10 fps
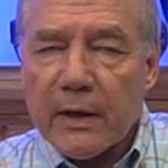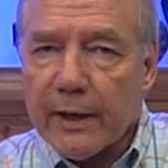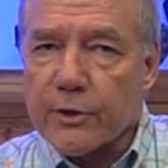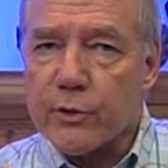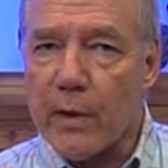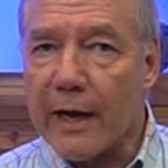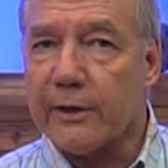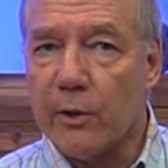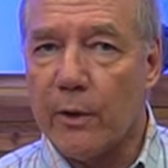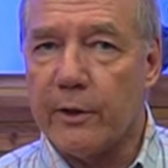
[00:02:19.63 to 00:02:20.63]
extract
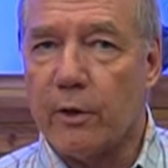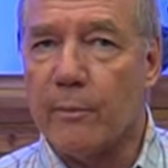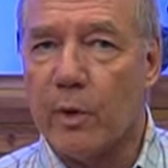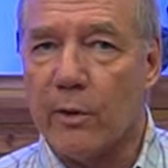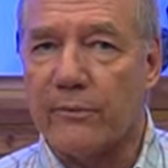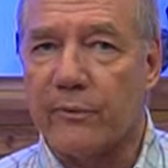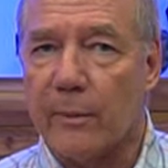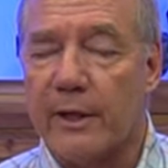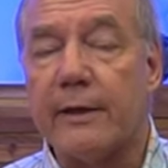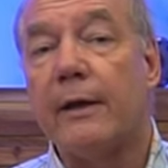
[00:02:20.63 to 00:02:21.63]
the audio component
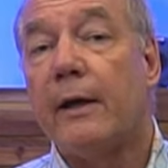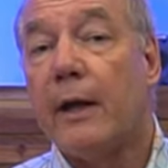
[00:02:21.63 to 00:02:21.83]
from it,